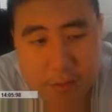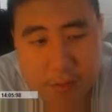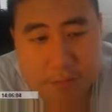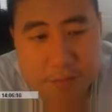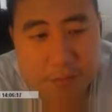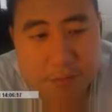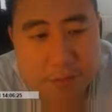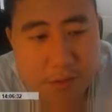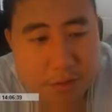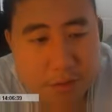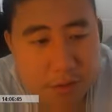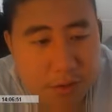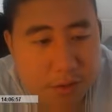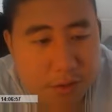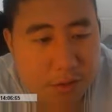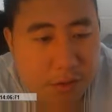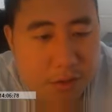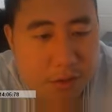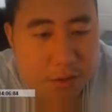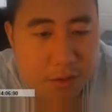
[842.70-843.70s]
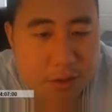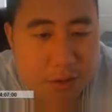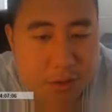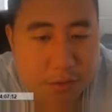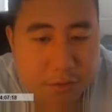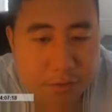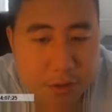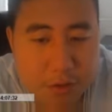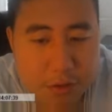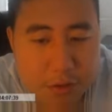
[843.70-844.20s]
of a hint of yellow on the
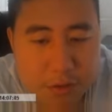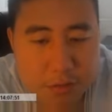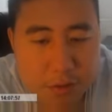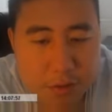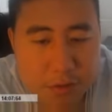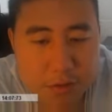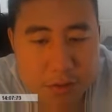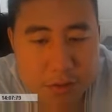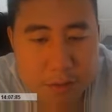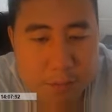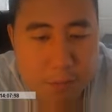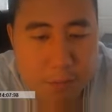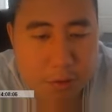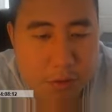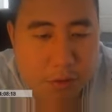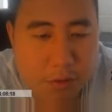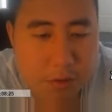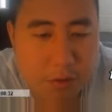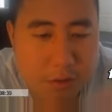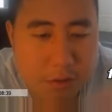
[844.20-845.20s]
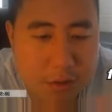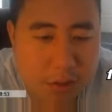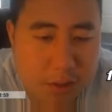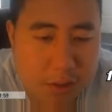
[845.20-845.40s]
front. That's very strange.